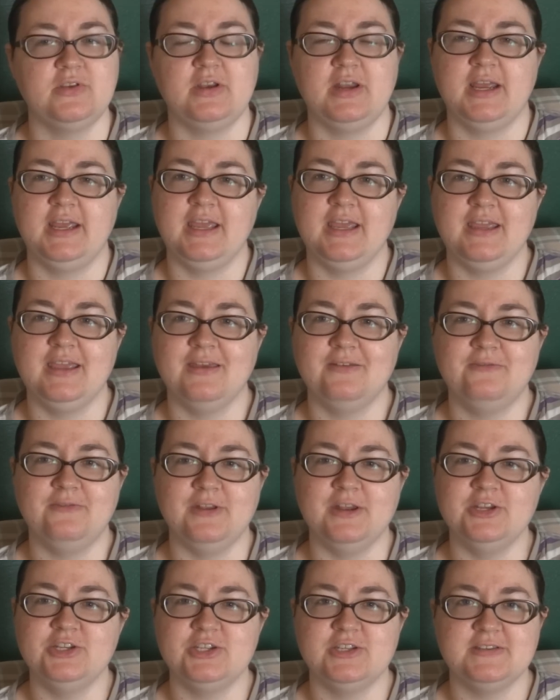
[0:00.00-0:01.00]
that I can get
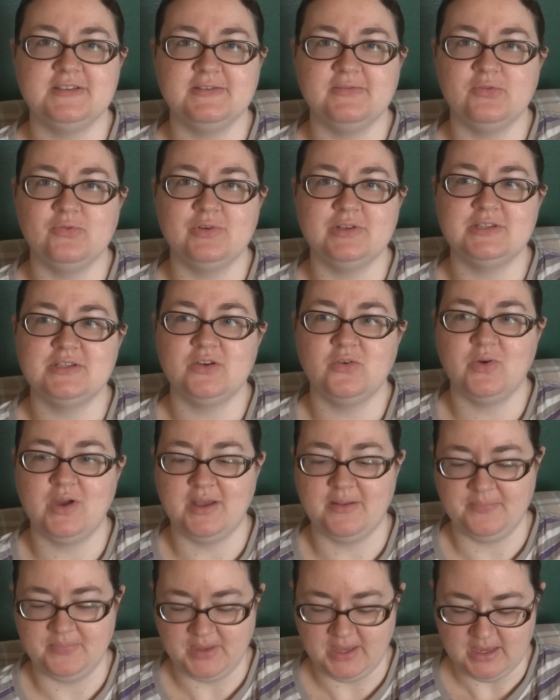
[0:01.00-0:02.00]
finishes every once in a
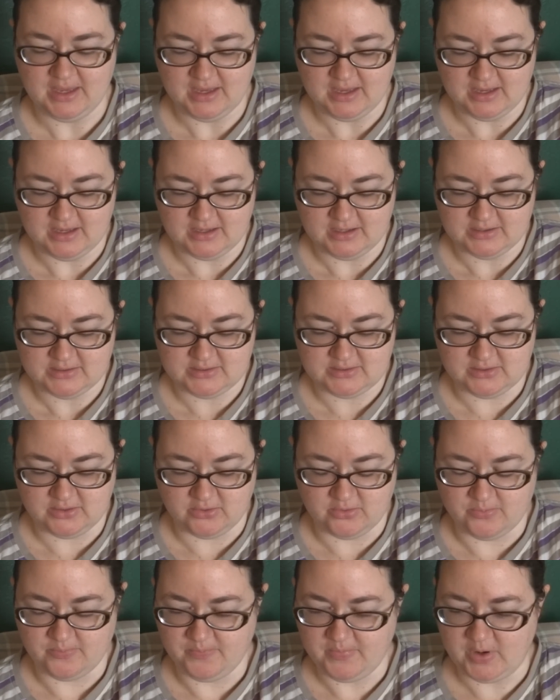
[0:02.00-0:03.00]
while
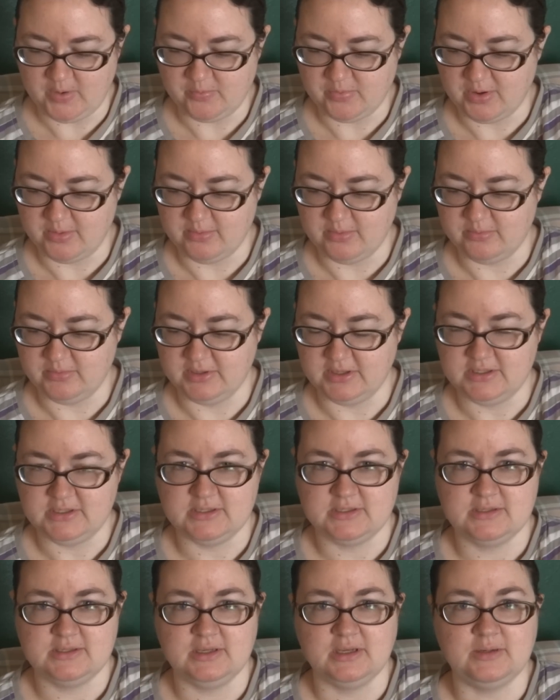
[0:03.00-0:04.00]
so I'll probably
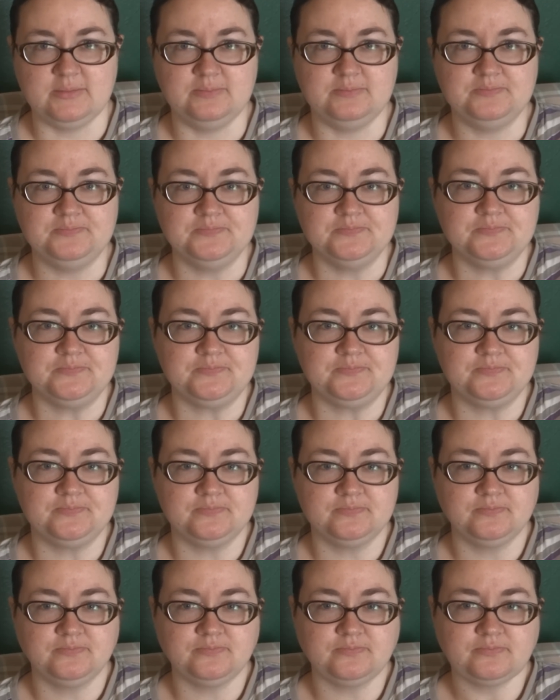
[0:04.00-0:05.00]
just um,
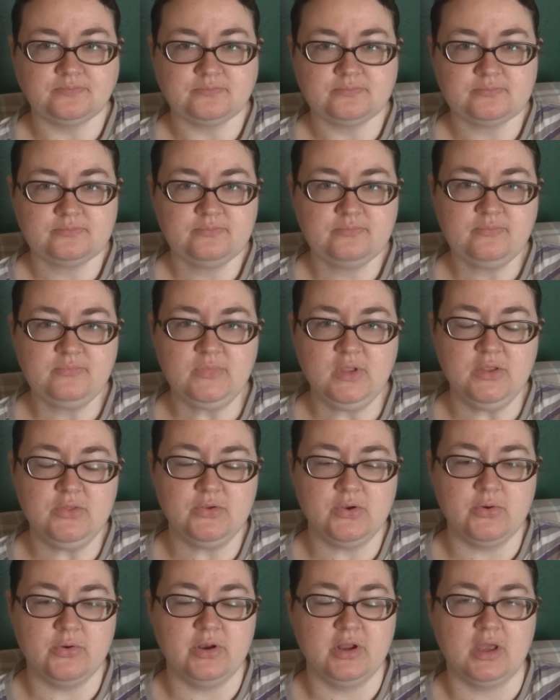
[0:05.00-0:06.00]

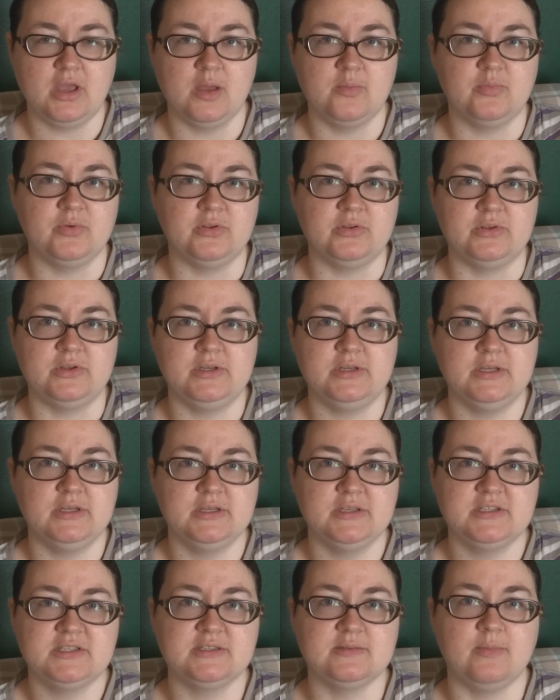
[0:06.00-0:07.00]
throw in a couple
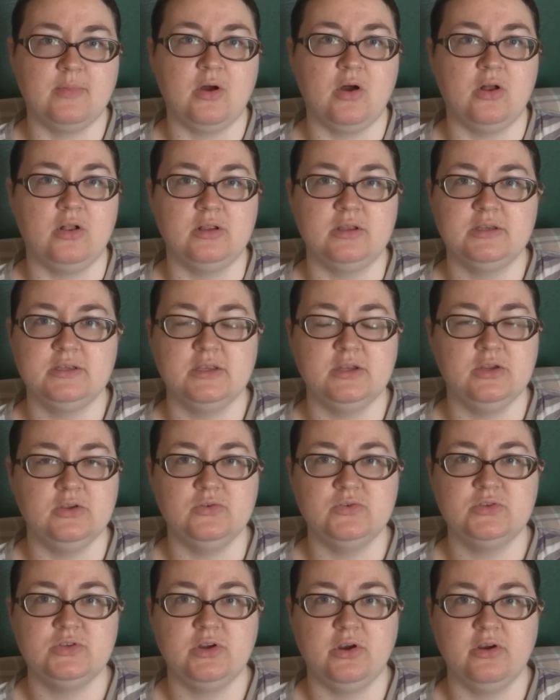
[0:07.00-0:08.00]
small new
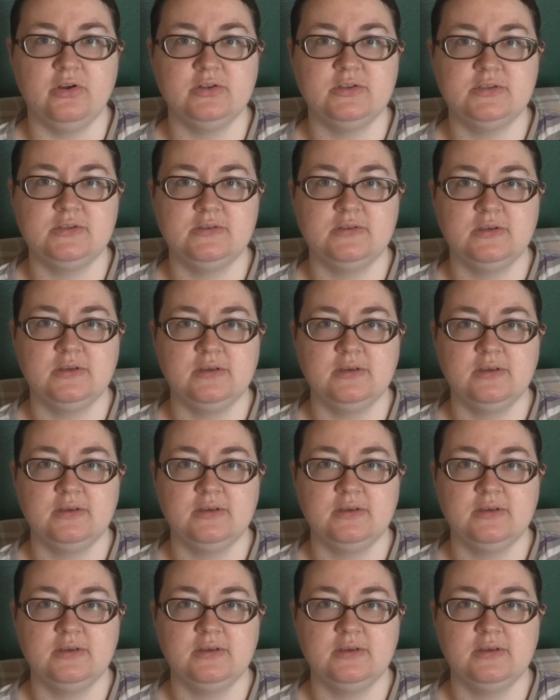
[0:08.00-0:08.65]
starts